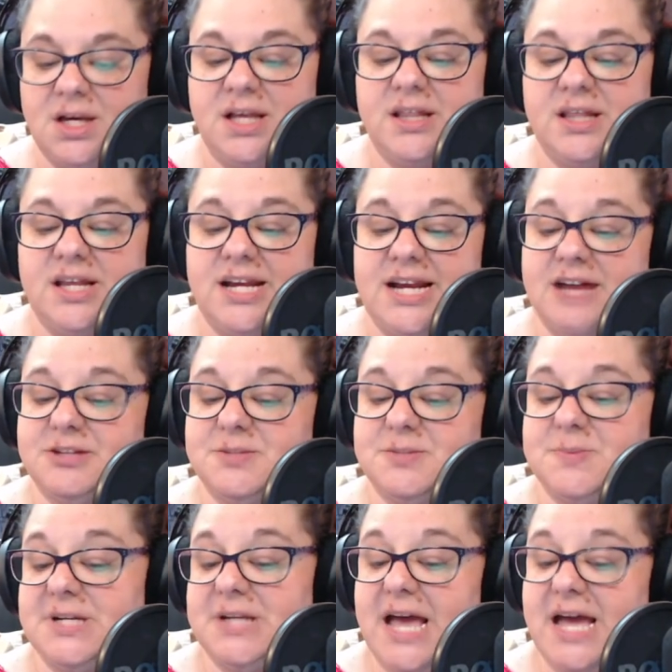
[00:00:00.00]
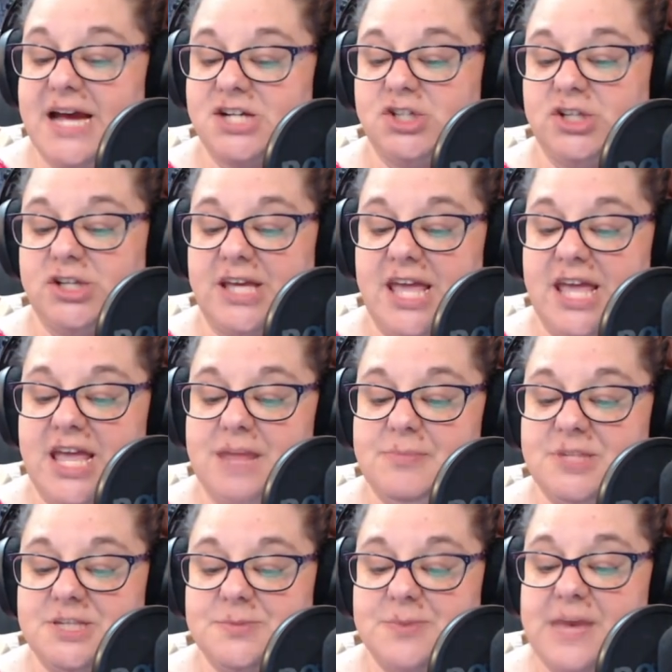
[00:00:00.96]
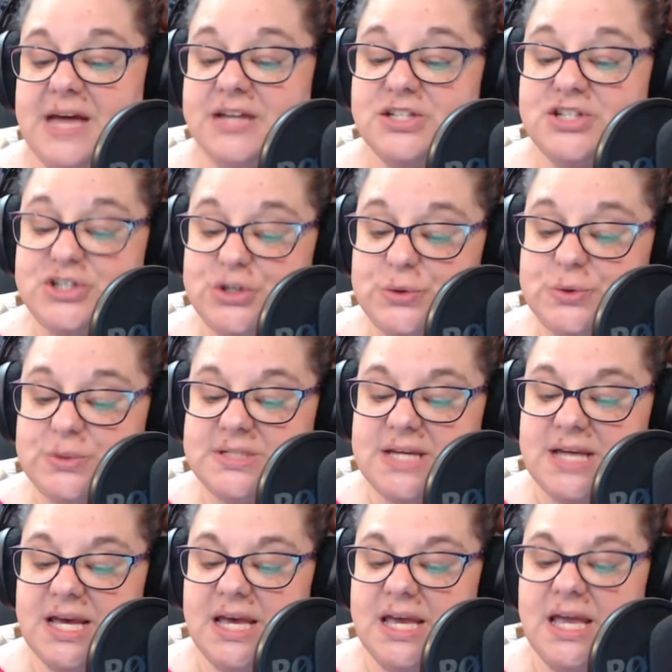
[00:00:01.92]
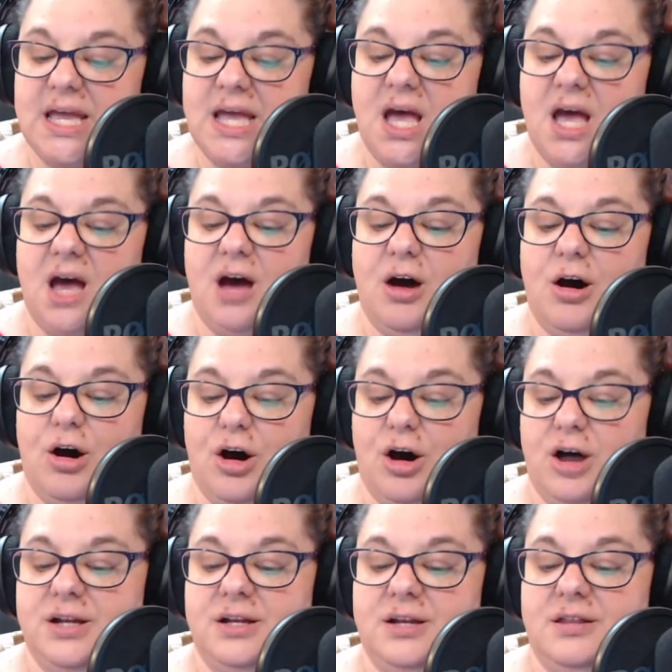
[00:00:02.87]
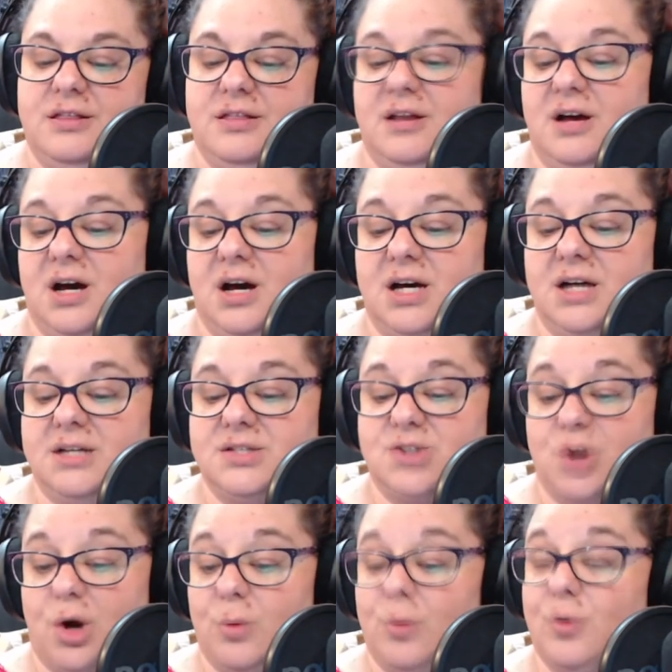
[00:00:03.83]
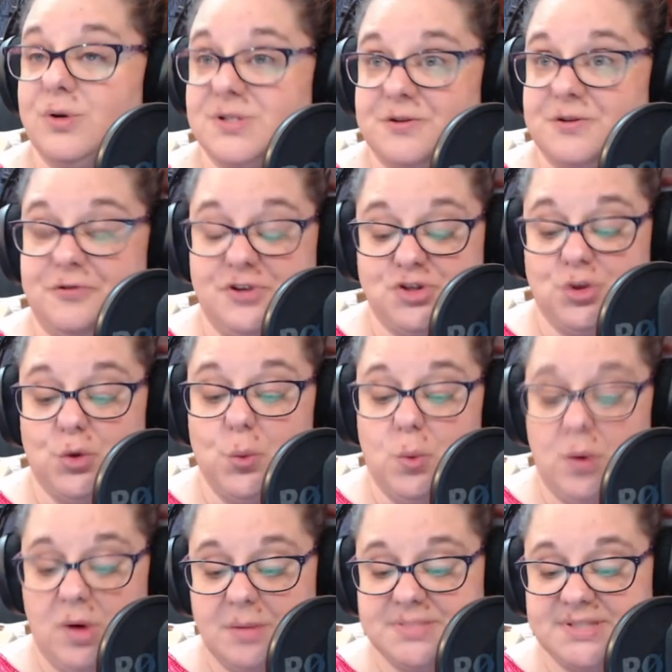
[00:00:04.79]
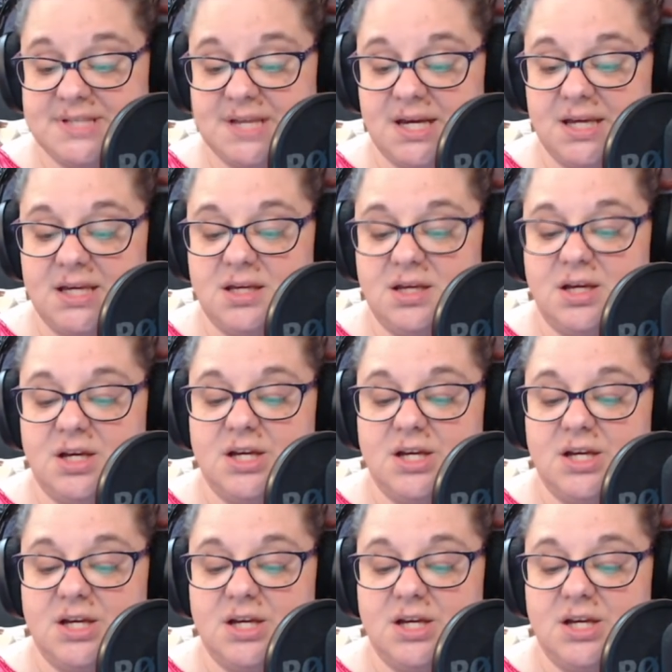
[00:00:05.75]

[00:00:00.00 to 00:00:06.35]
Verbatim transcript: The announcement actually came this past Tuesday on Star Wars official website.